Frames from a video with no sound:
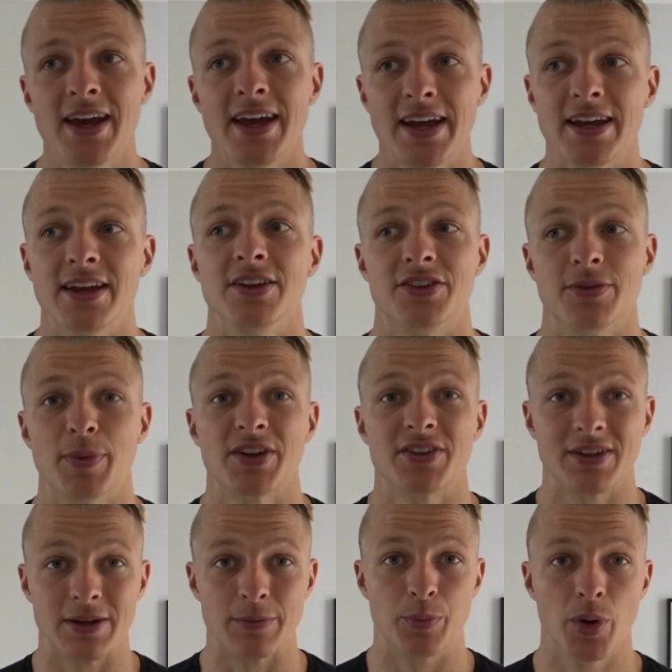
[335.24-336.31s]
is
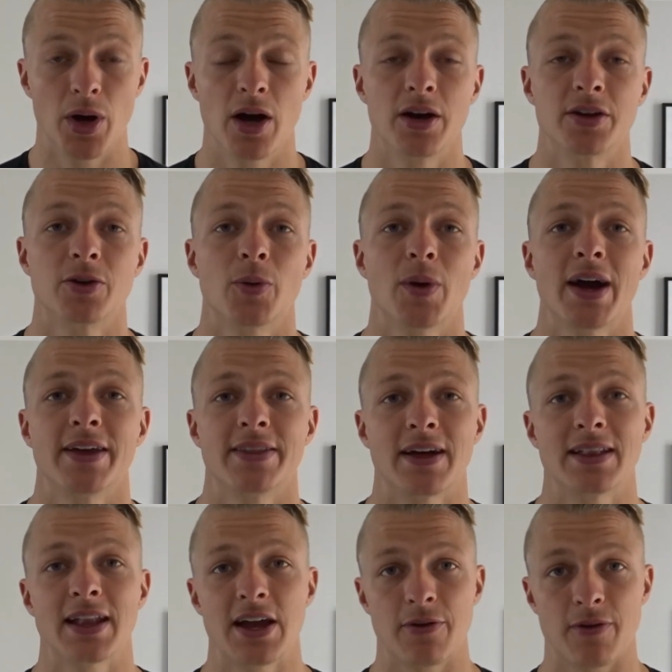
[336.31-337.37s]
basically burn away
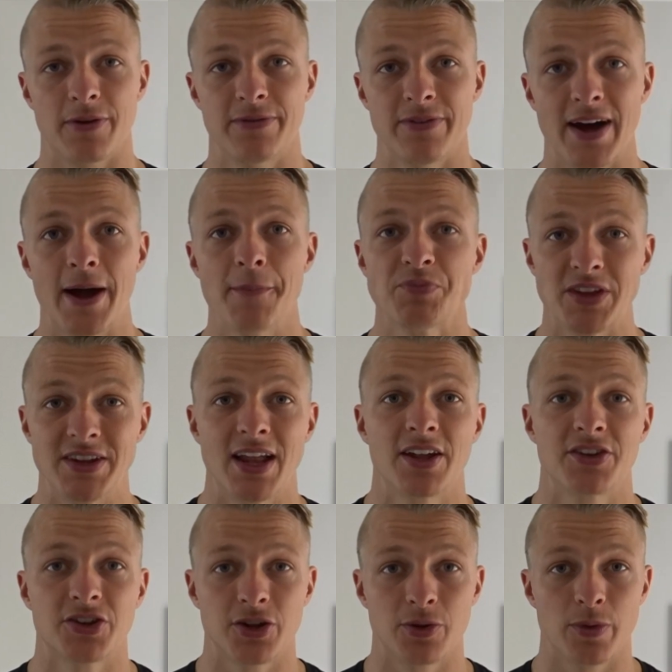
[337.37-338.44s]
that layer of fat, and
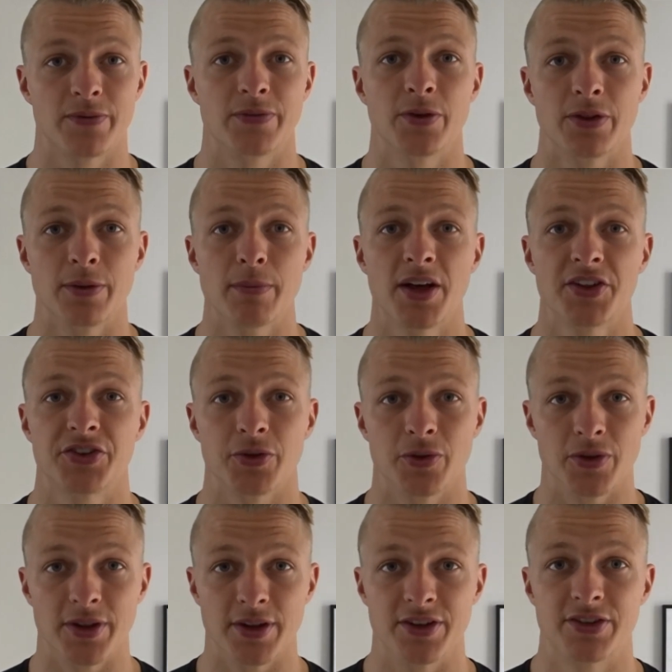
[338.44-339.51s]
that's going to reveal the
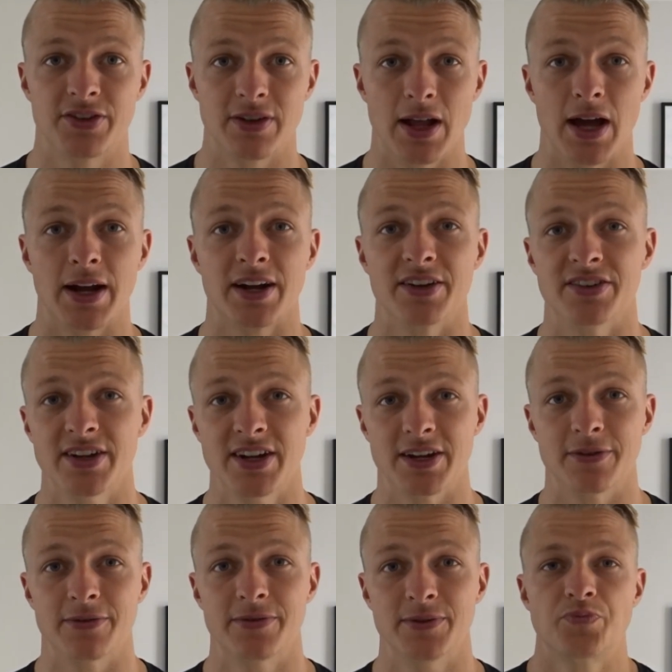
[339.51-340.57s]
muscle that's lying
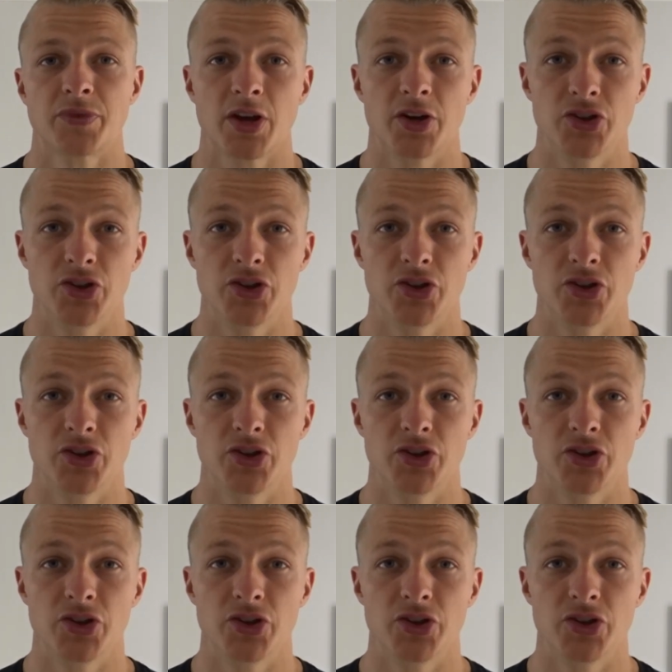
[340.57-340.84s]
underneath.